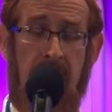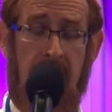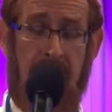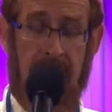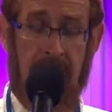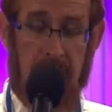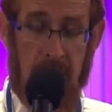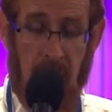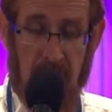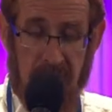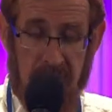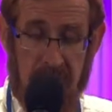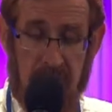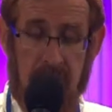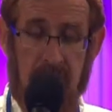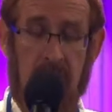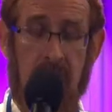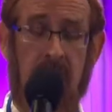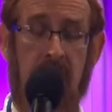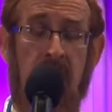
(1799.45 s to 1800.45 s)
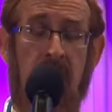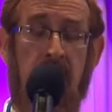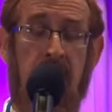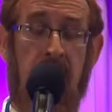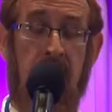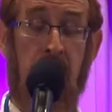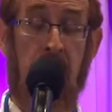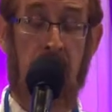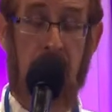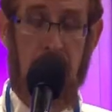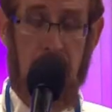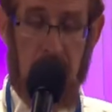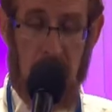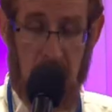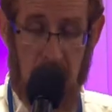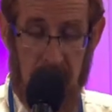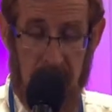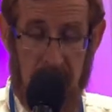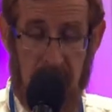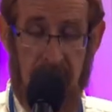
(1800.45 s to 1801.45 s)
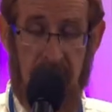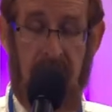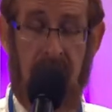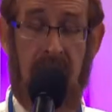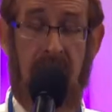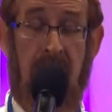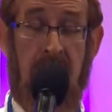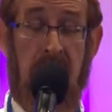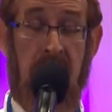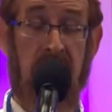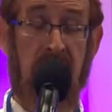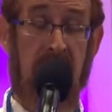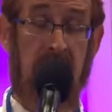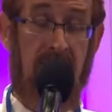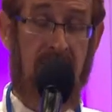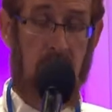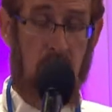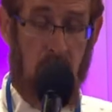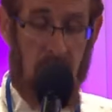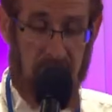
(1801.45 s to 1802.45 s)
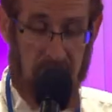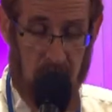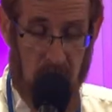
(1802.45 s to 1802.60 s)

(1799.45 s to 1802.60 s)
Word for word: and touching through you, as each and every one of